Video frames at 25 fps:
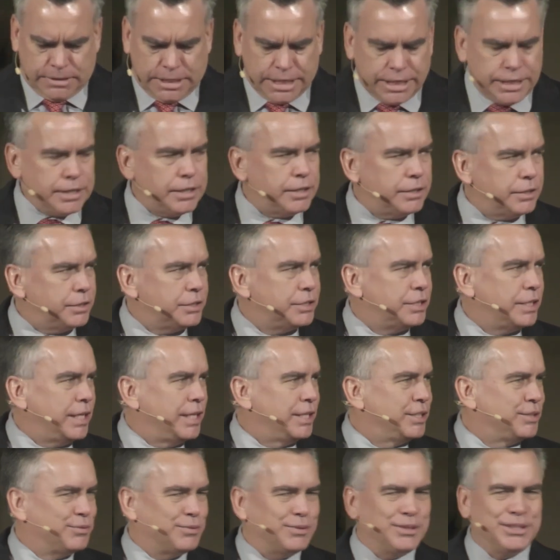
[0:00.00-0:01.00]
He
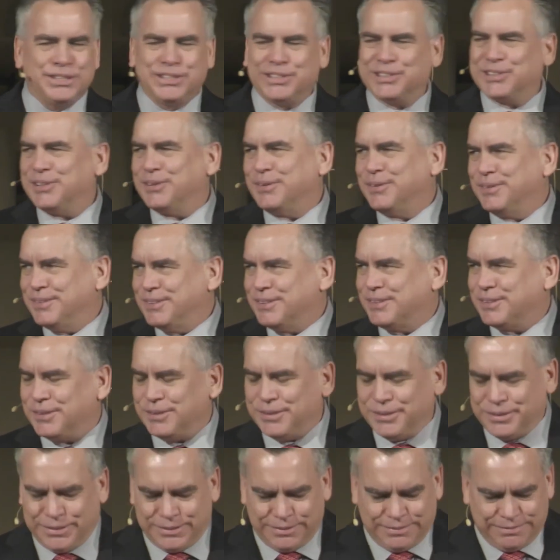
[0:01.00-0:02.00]
understands what you're going
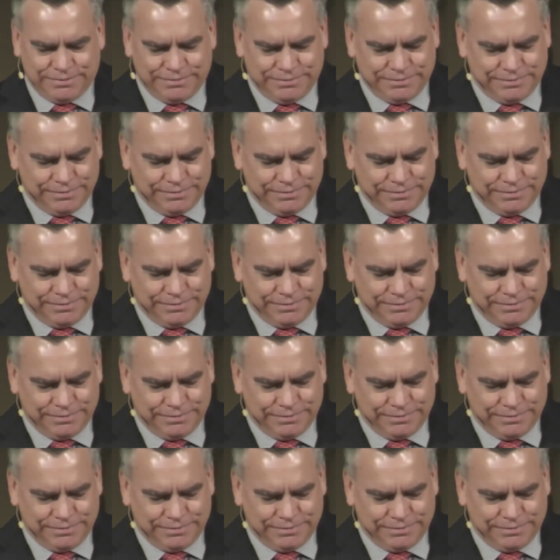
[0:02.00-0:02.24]
through.